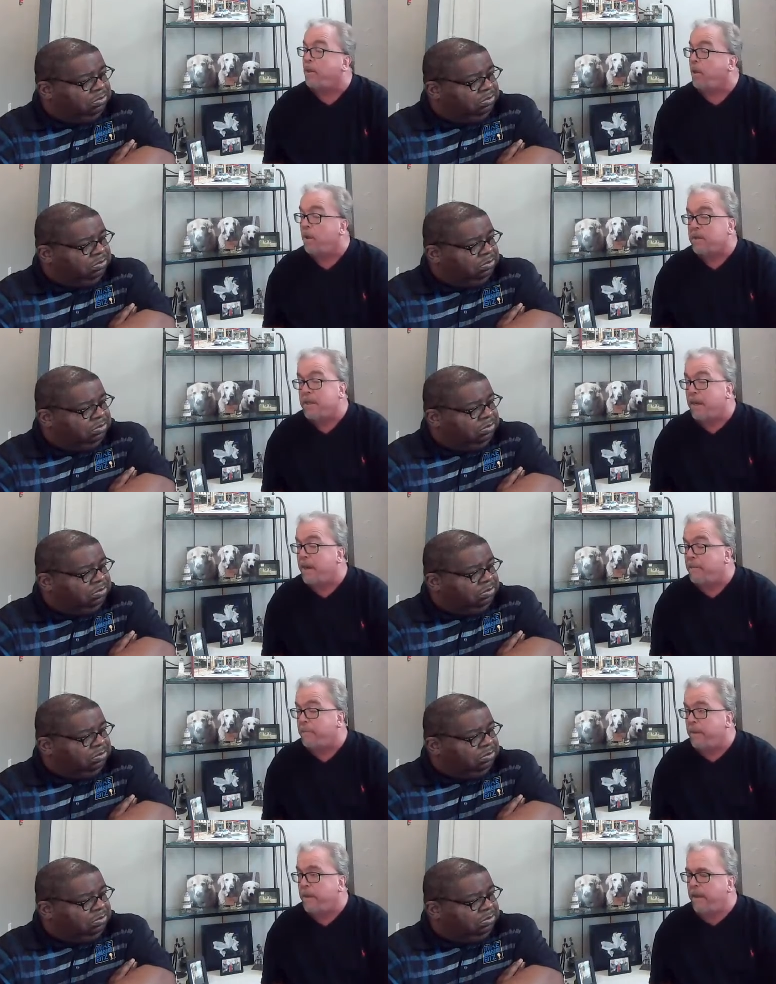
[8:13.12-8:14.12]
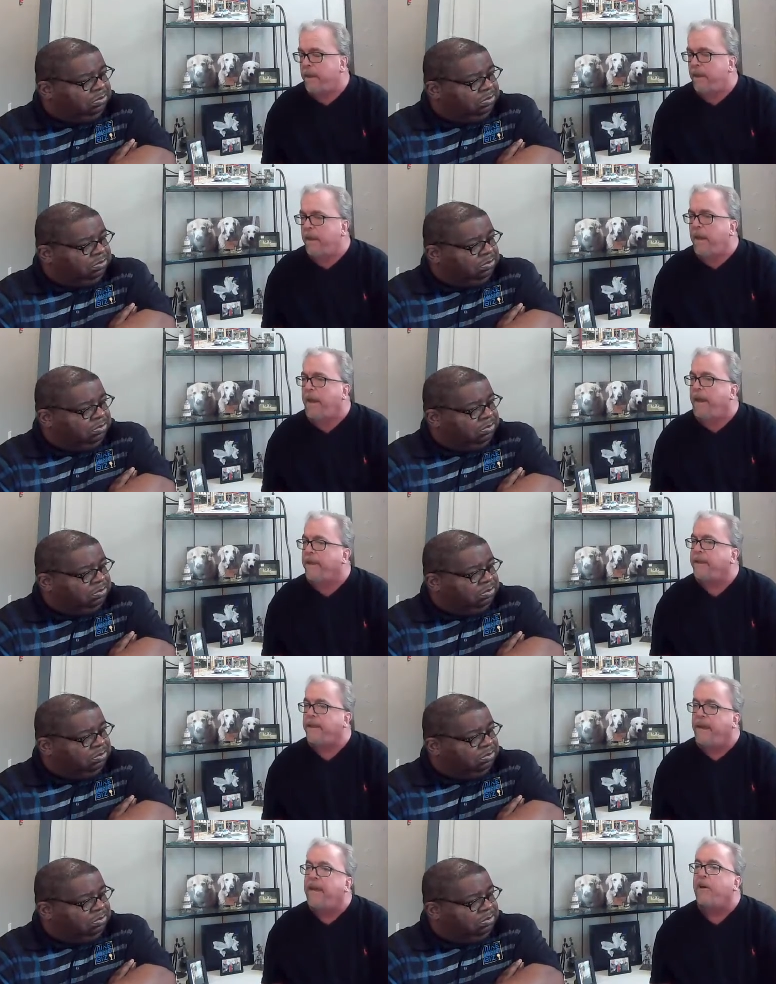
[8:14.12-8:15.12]
Speaker 1: a long time
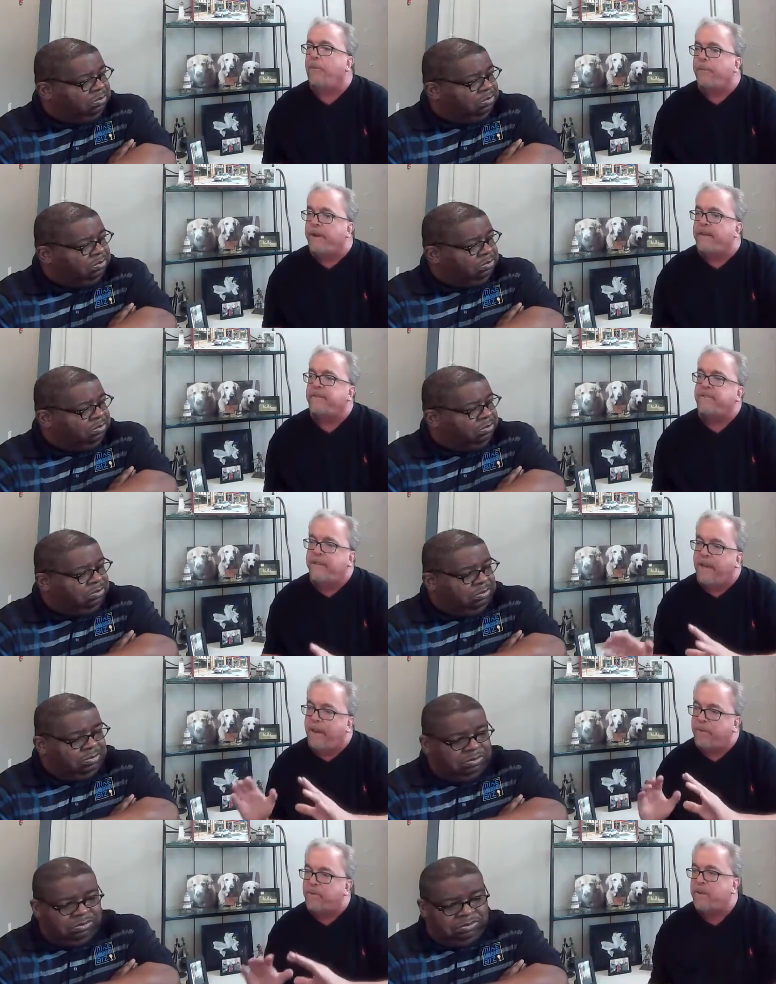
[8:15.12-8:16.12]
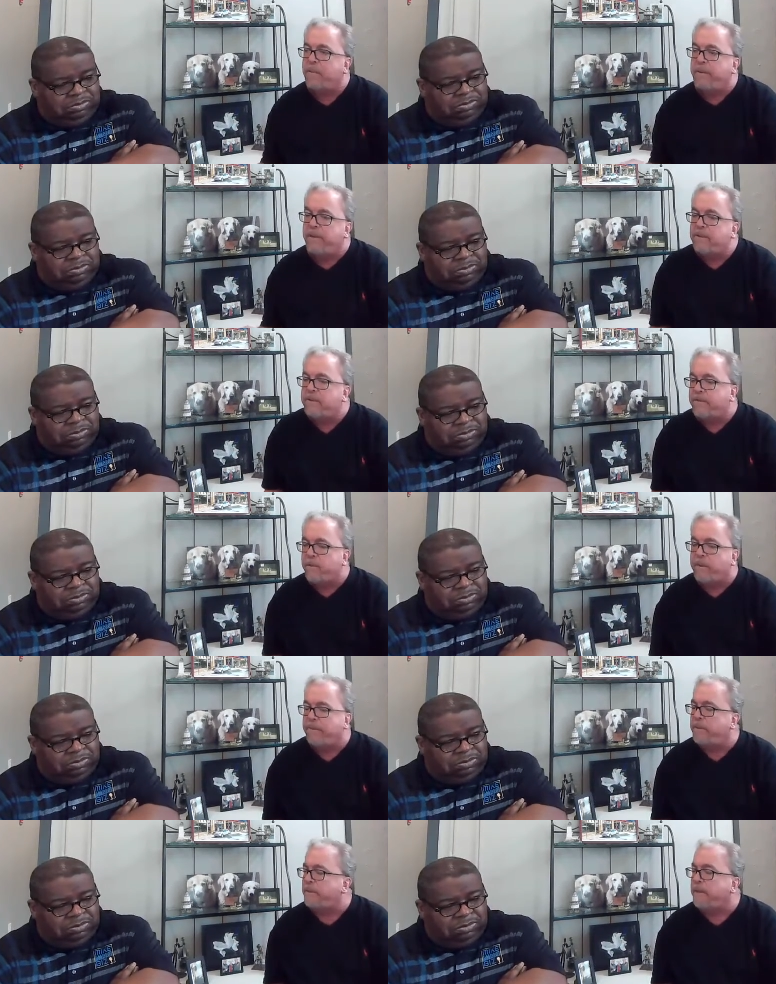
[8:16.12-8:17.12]
and they help kind of establish some basis of
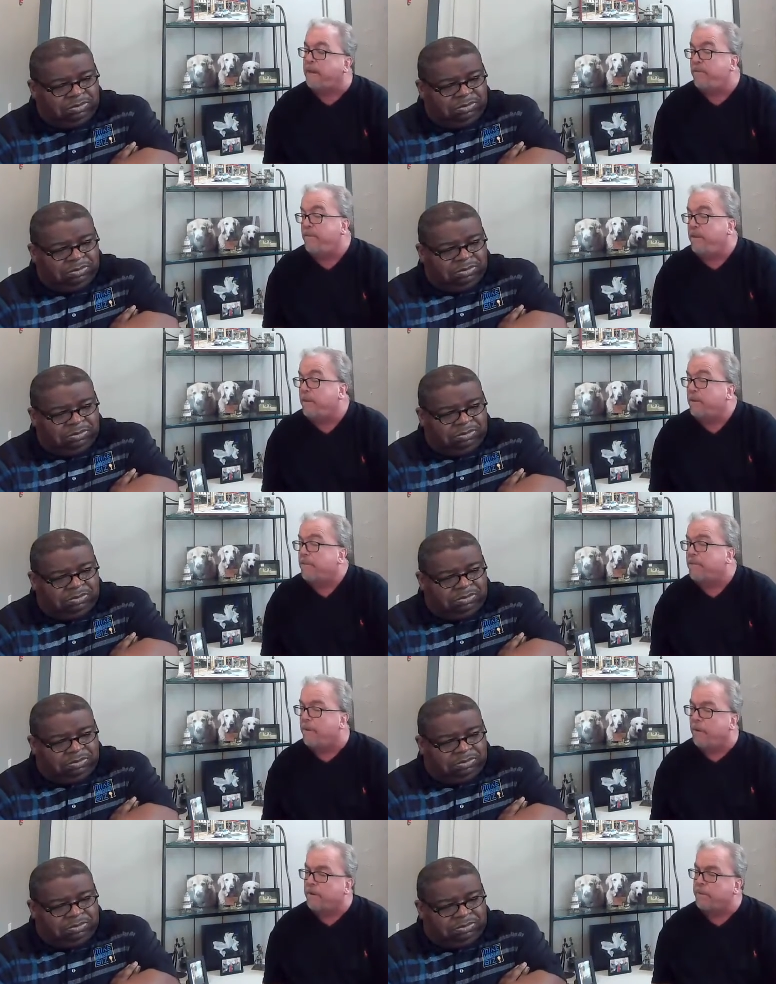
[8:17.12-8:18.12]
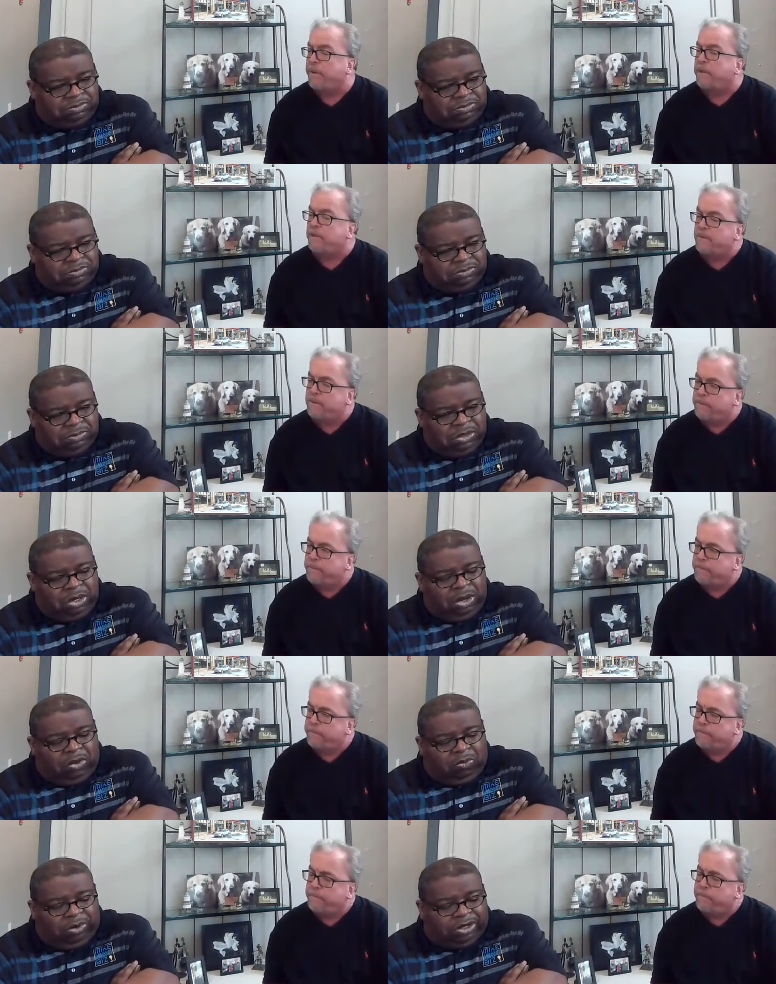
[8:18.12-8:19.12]
credibility, I feel, for our experiences.
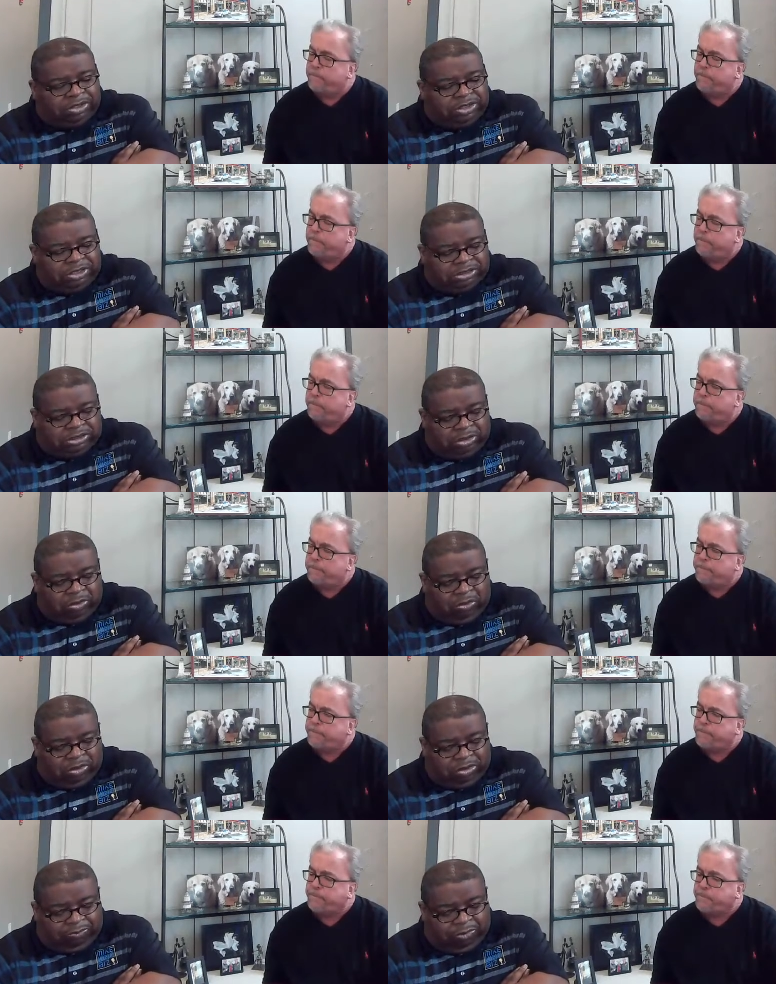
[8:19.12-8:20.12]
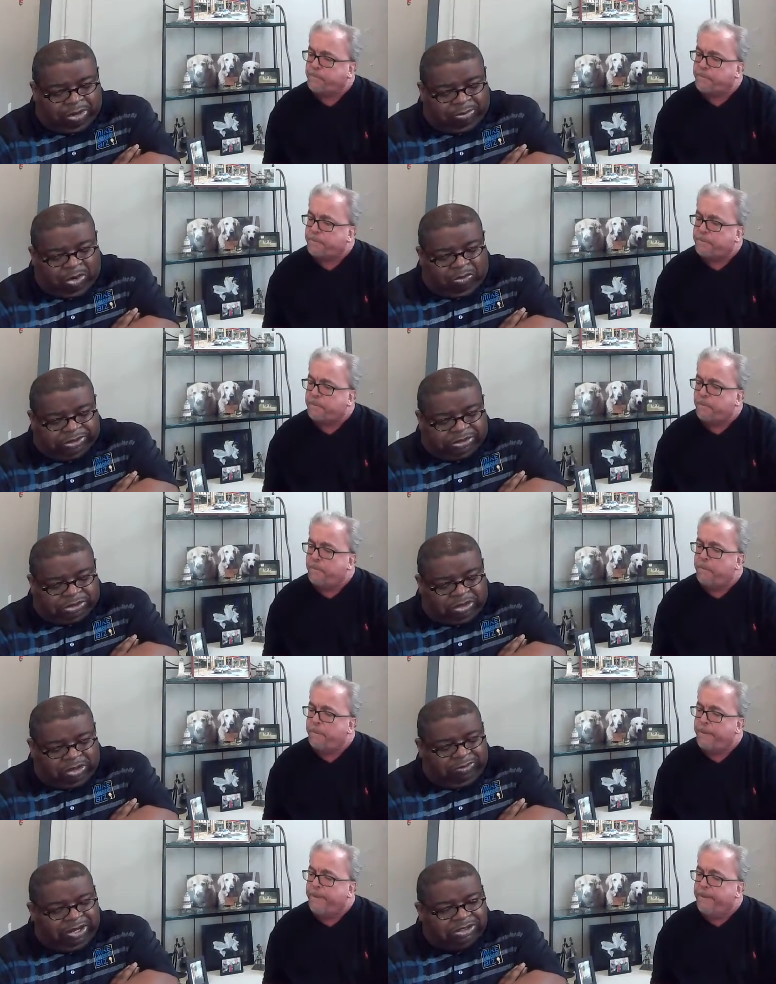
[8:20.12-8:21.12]
Speaker 2: One of the things that on the program I always
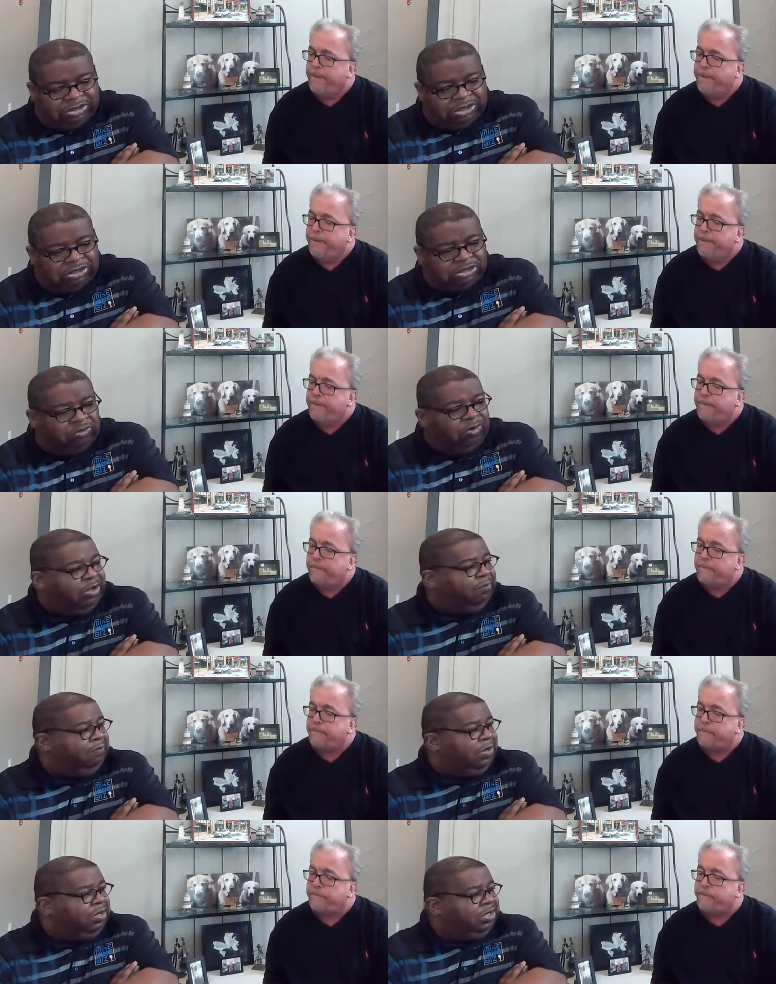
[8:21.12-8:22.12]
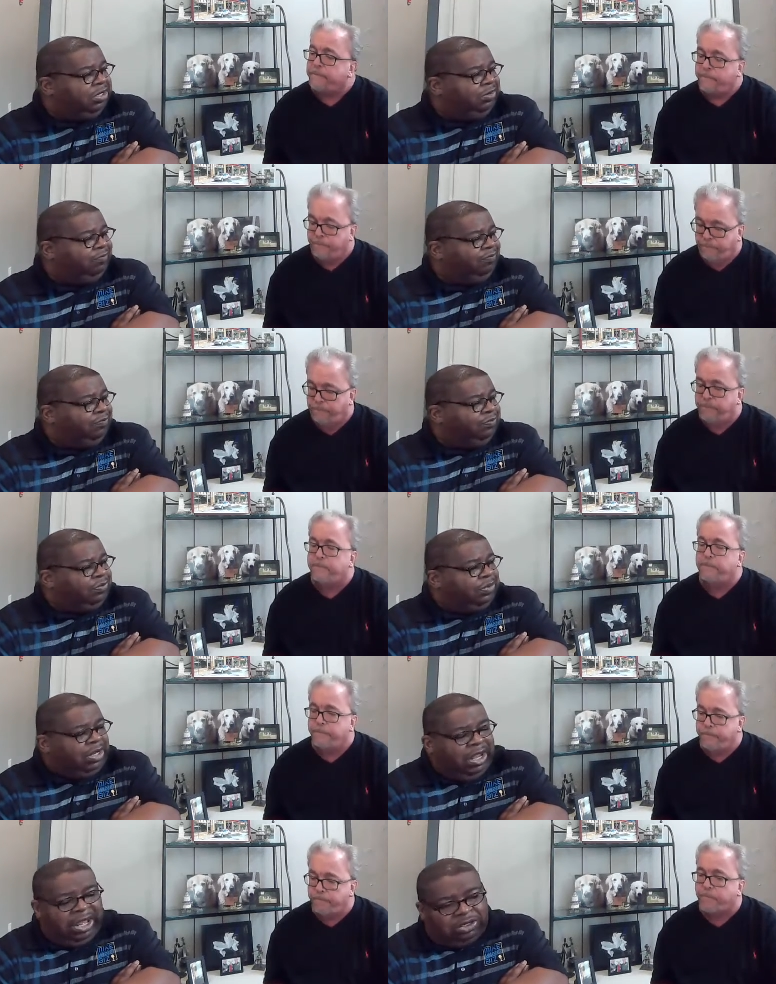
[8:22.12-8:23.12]
talk about is, is credibility
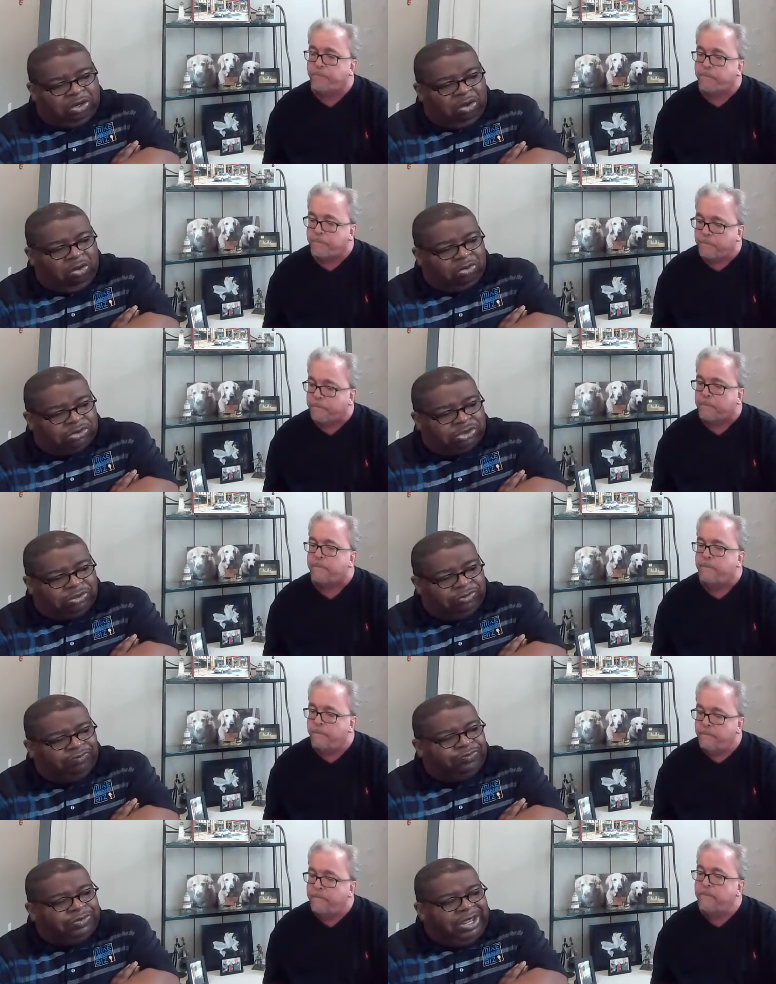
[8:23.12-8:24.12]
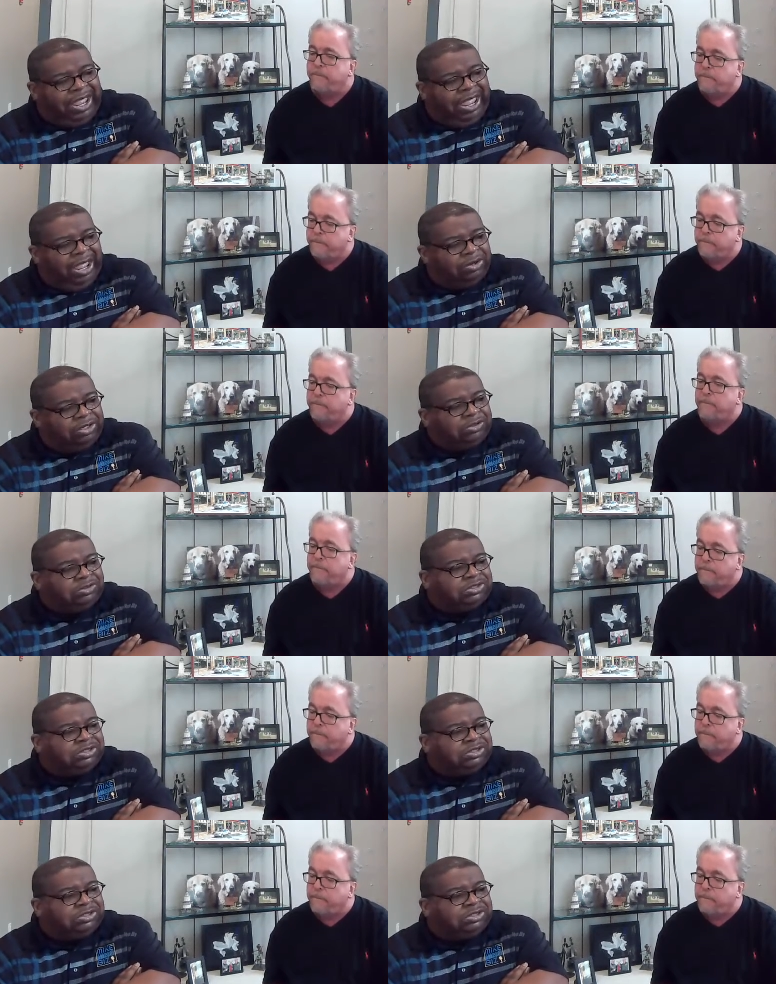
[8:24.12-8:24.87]
and culture. How do you